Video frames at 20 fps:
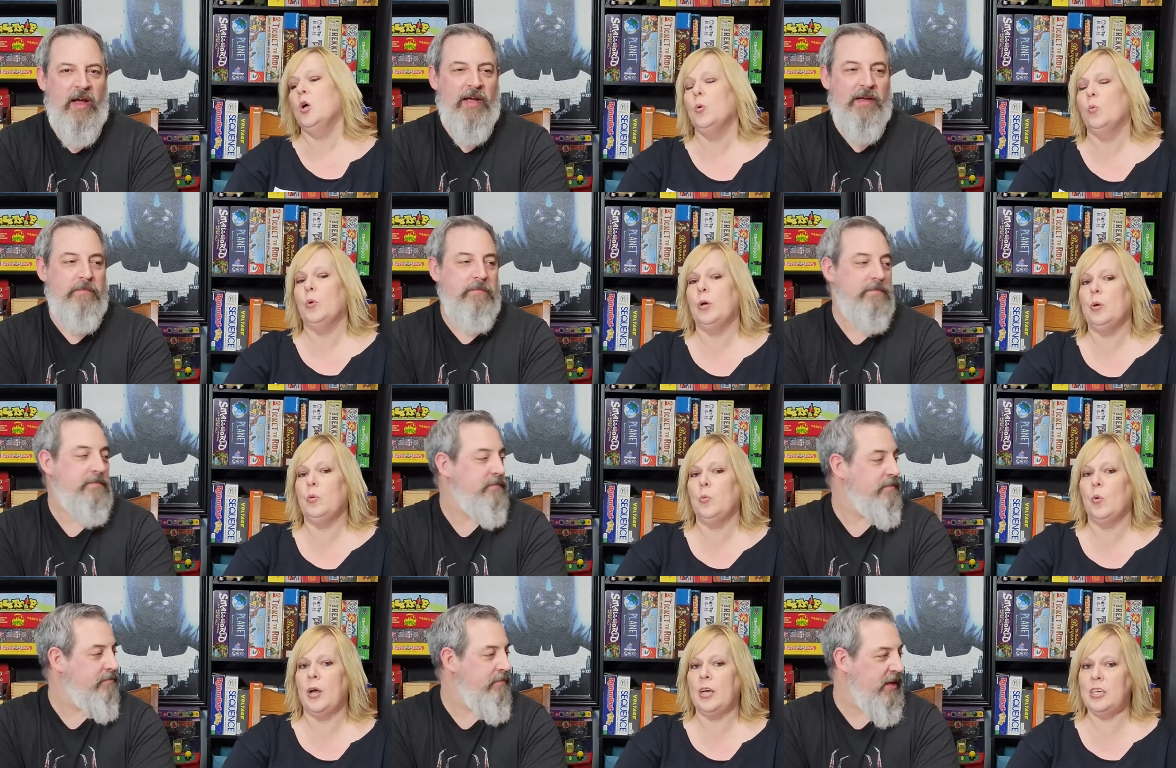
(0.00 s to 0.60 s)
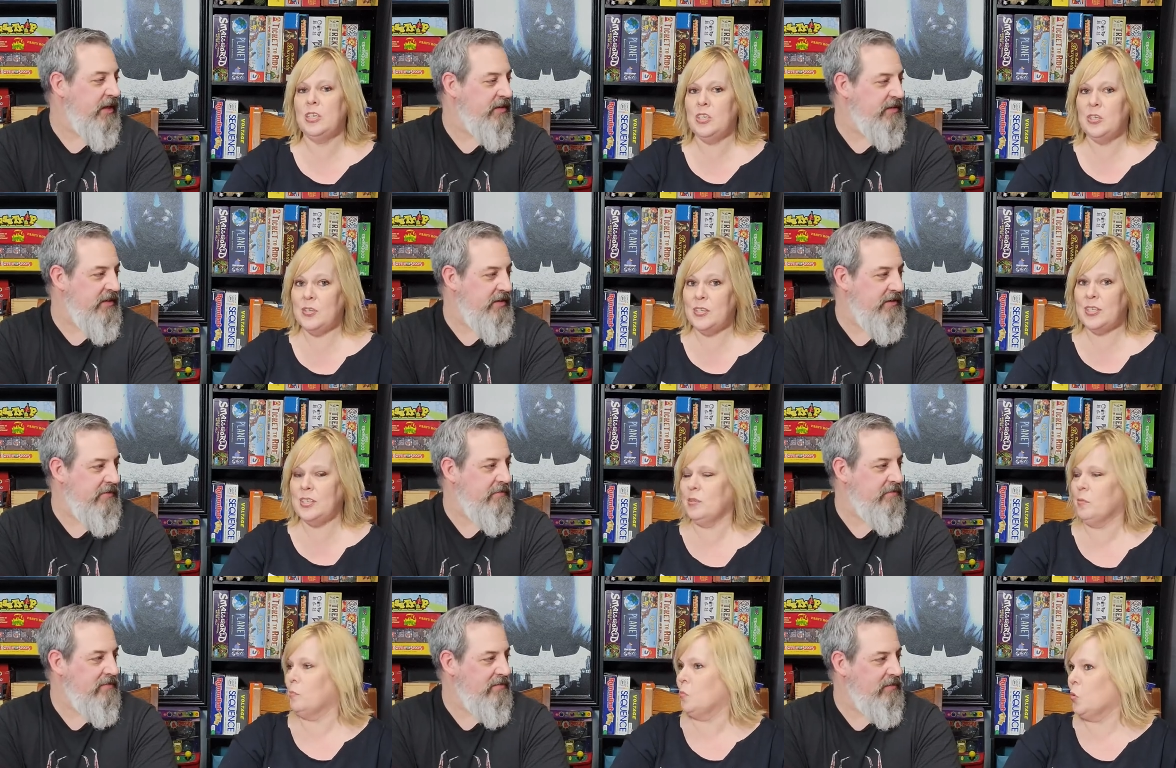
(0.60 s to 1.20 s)
Speaker 1: we want to do
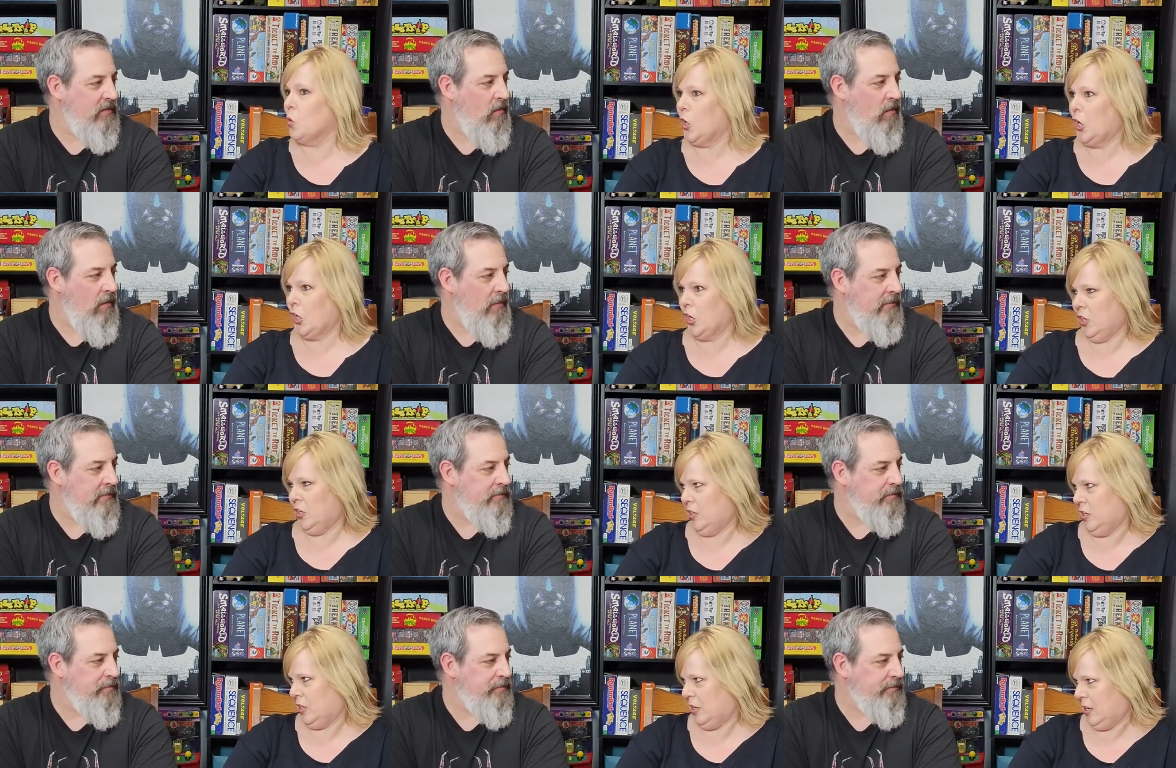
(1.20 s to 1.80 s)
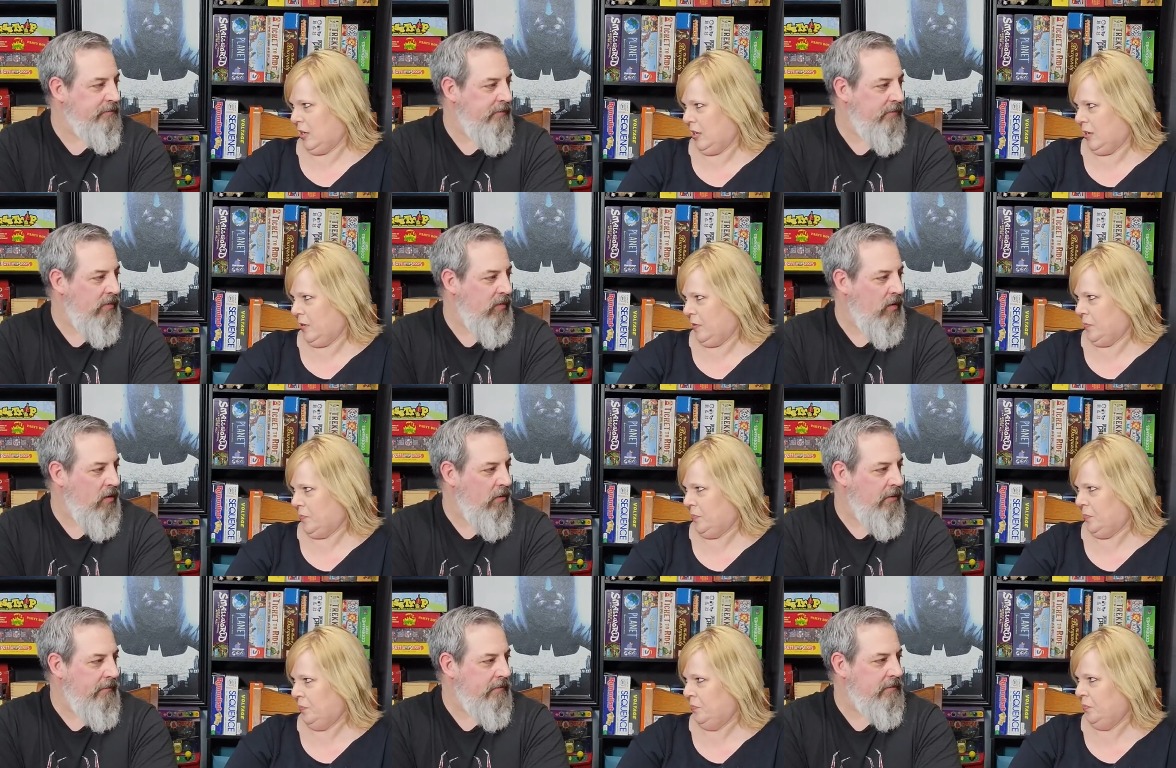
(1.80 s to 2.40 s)
some more cooking.